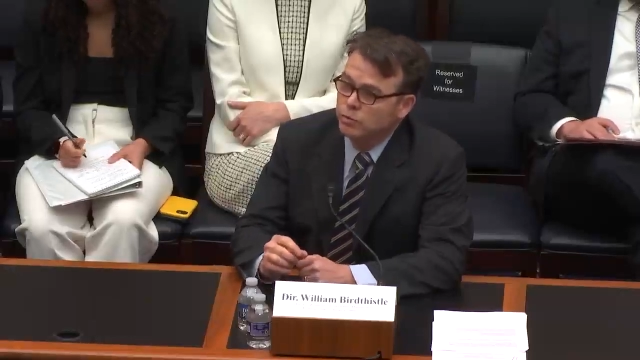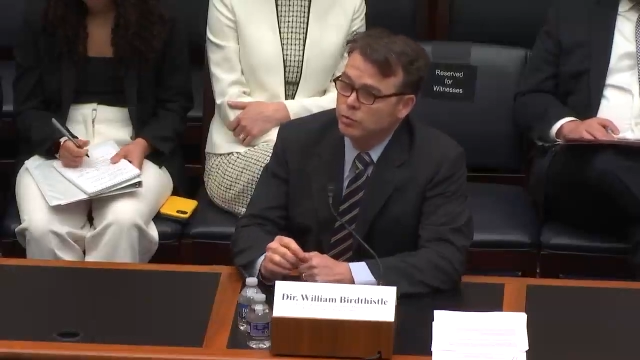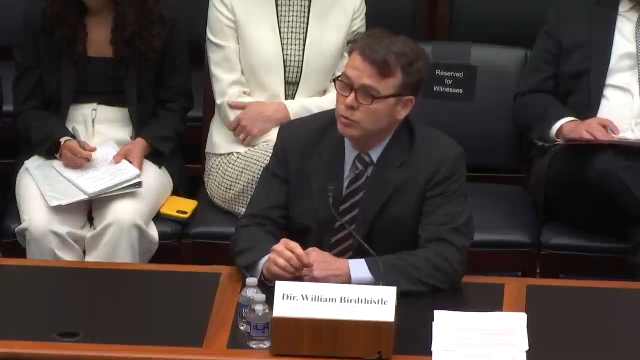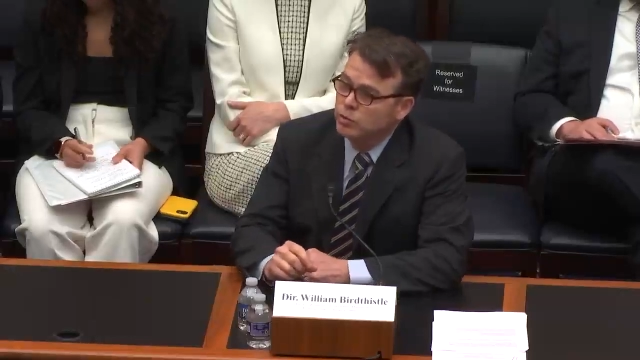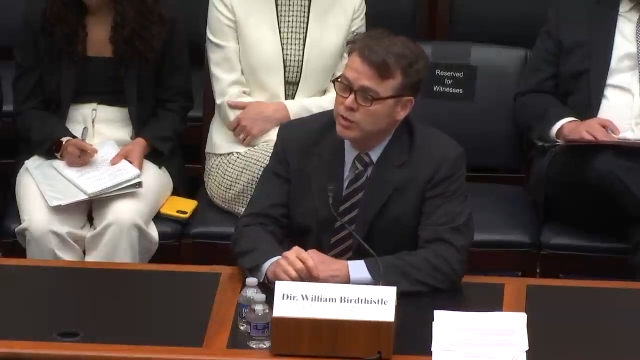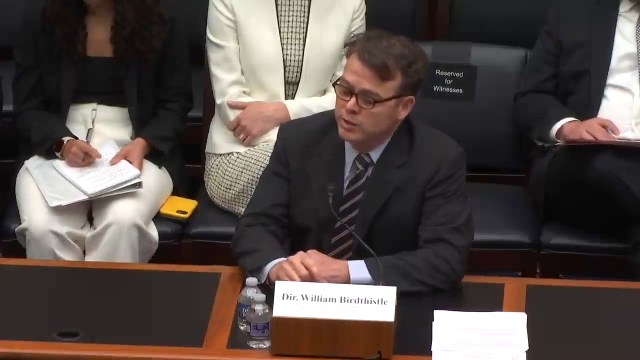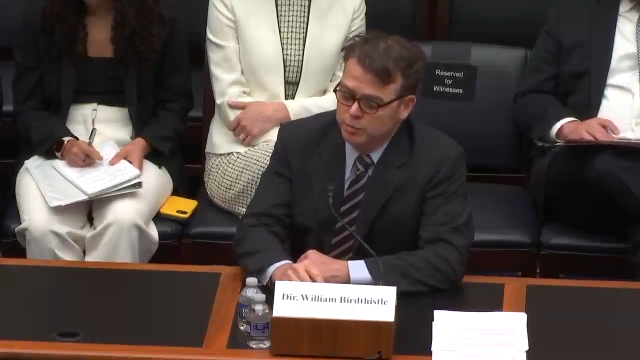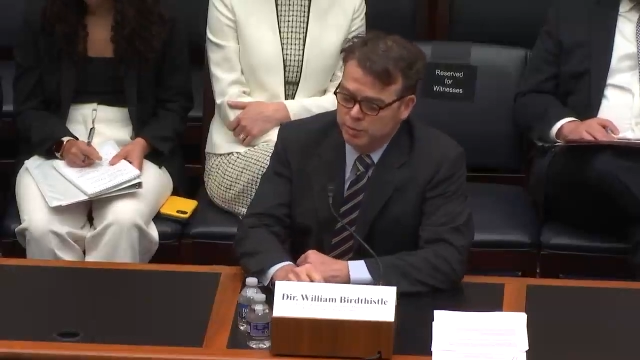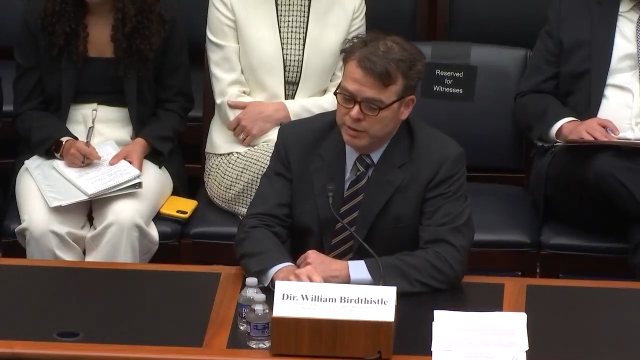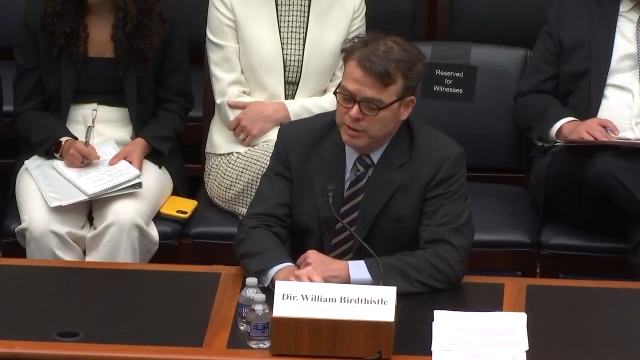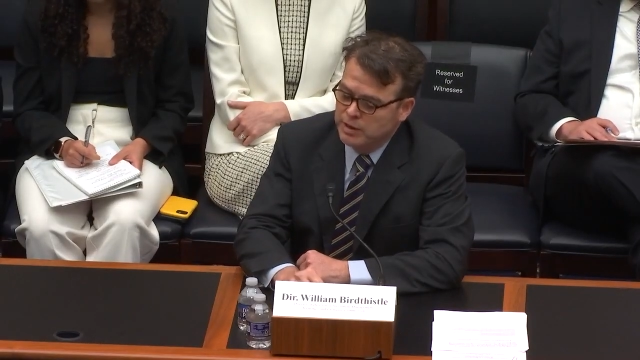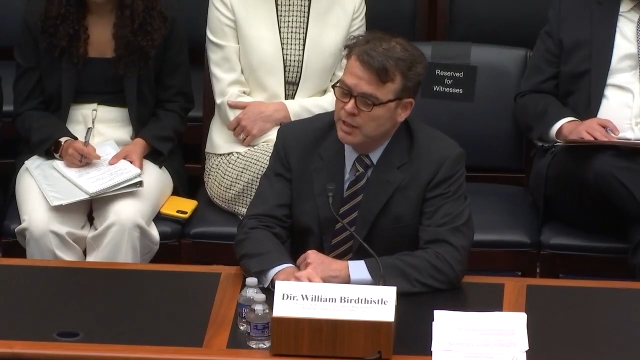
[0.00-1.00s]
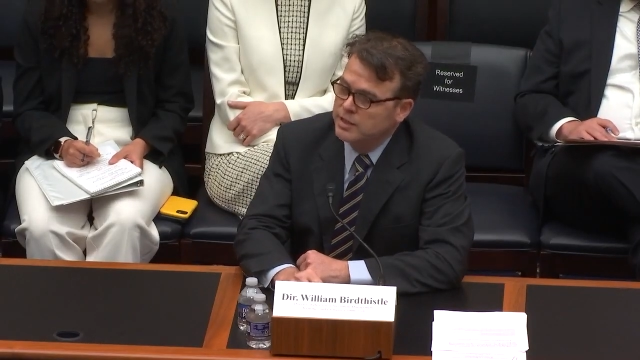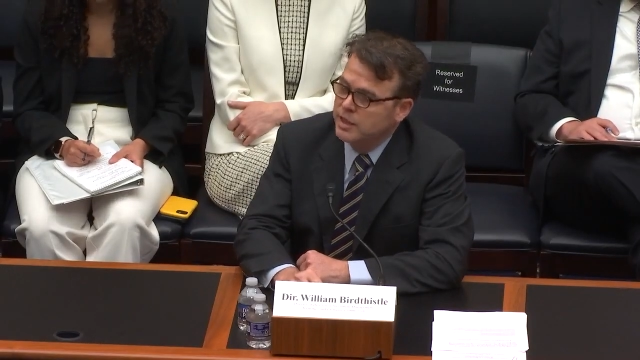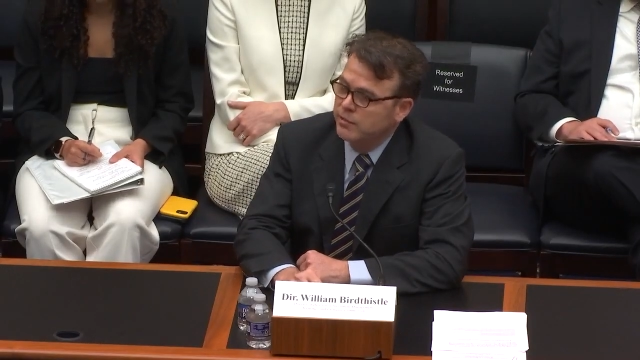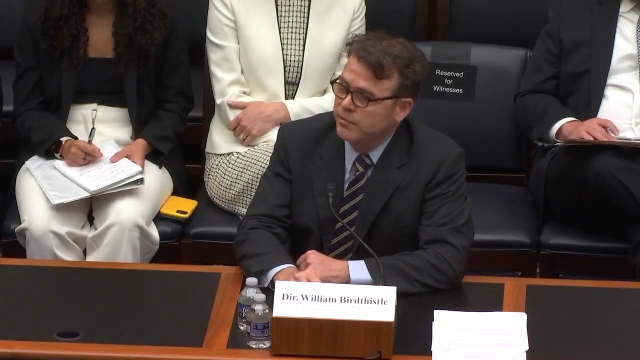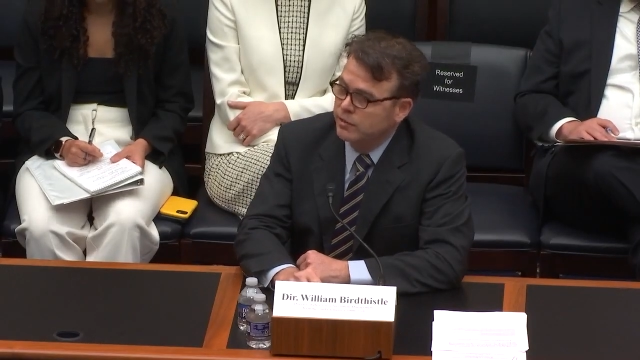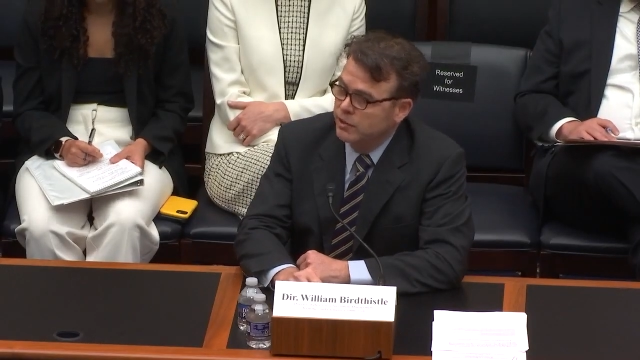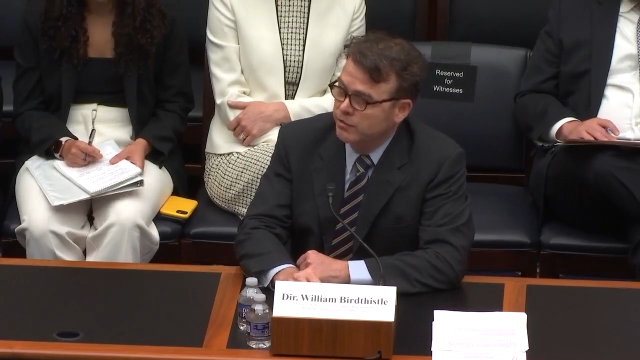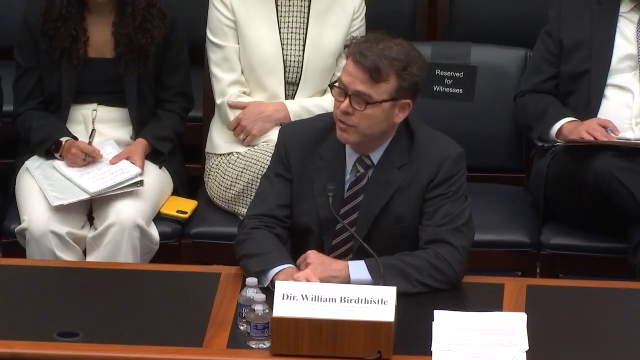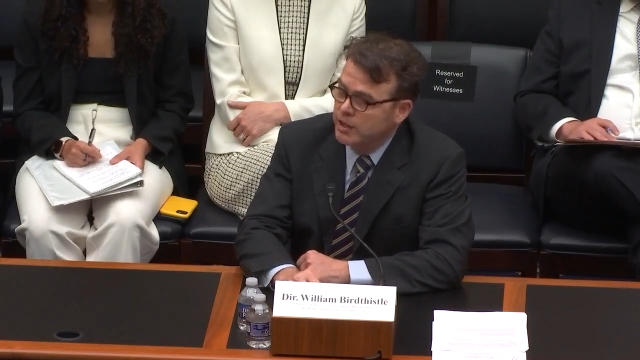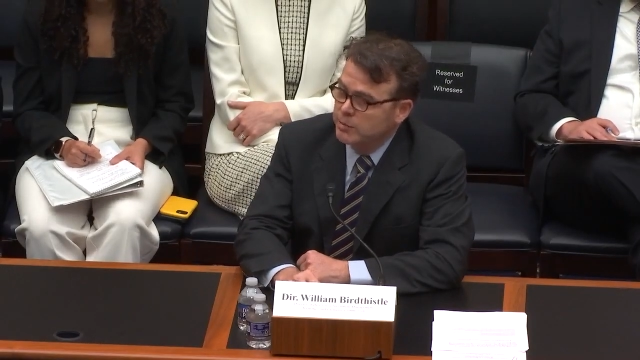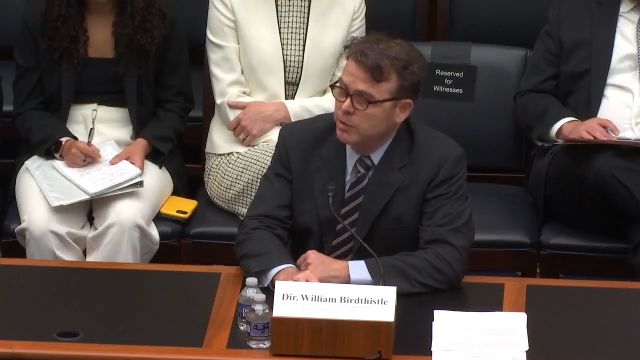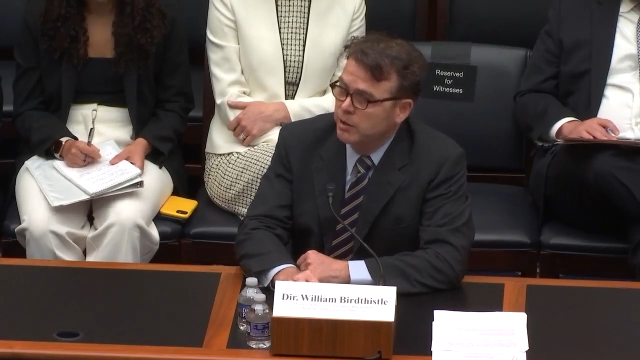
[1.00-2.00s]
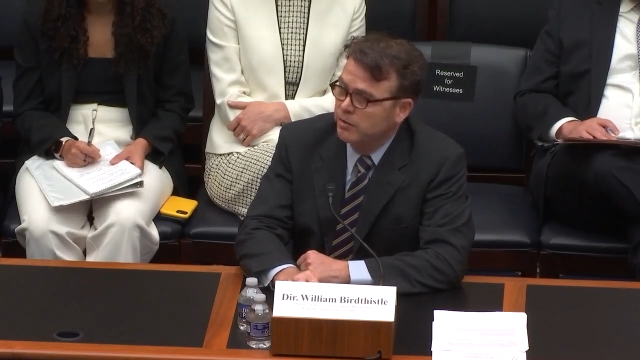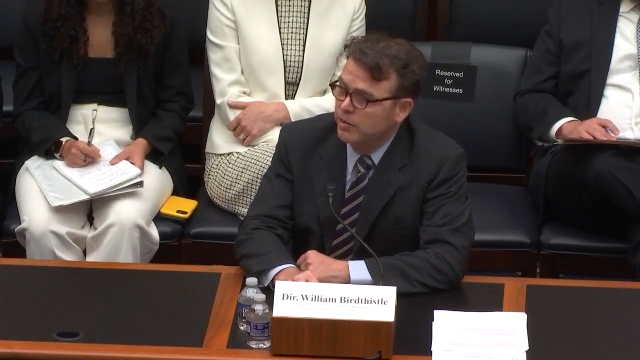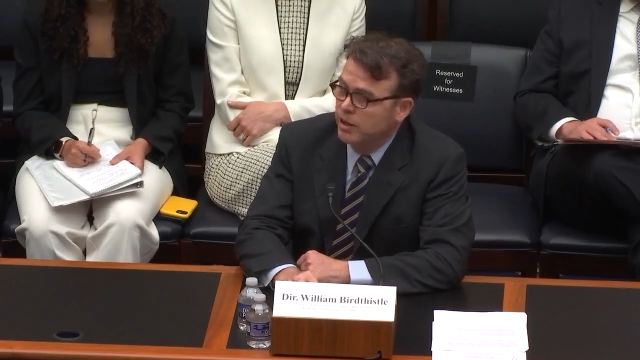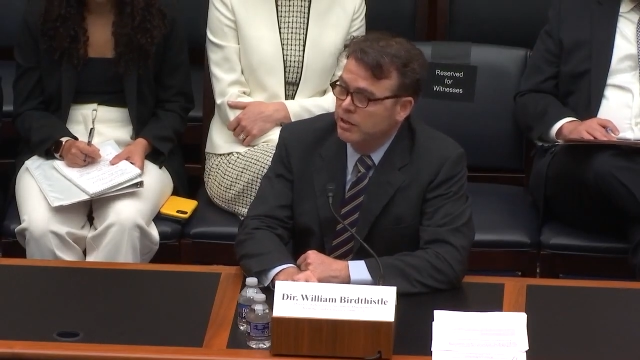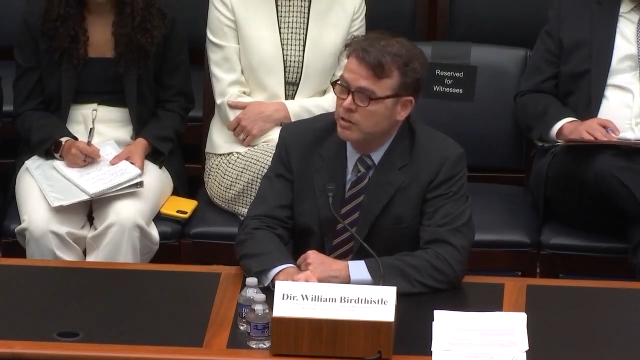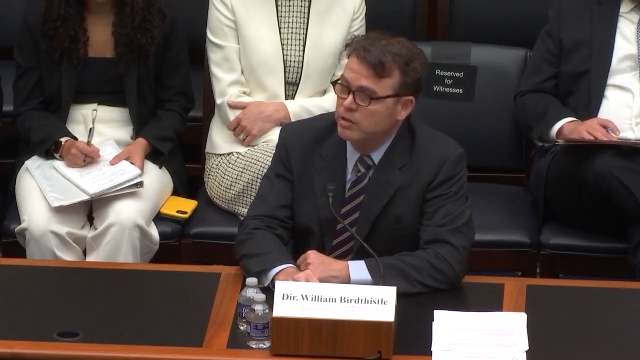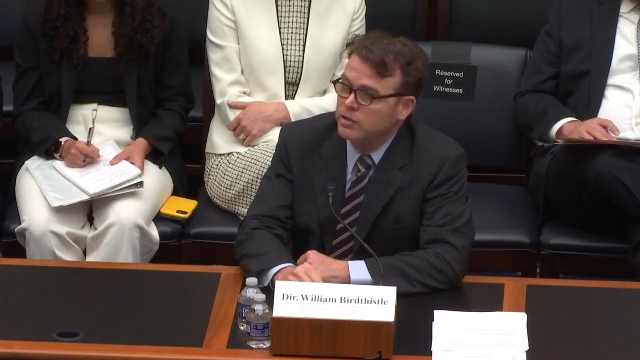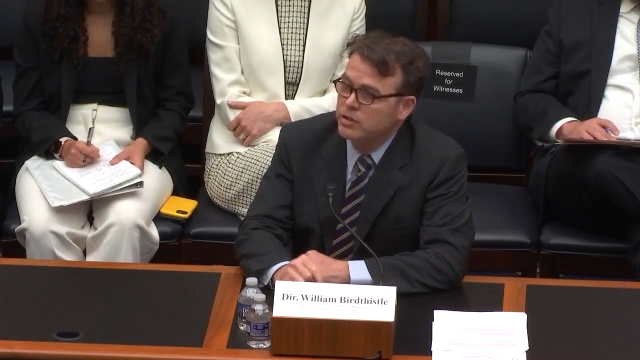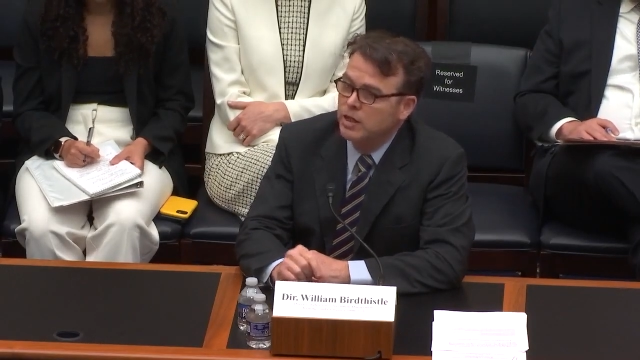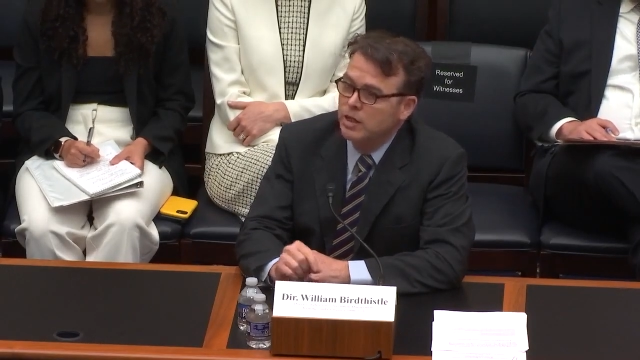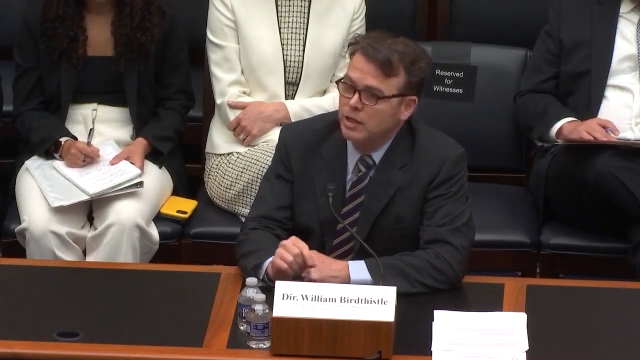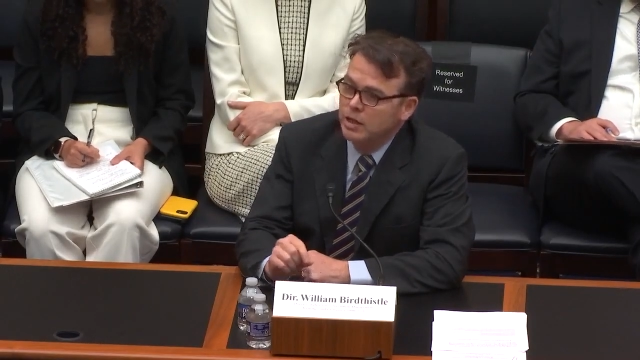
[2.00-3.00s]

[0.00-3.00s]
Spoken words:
The rule simply says that for investment advisors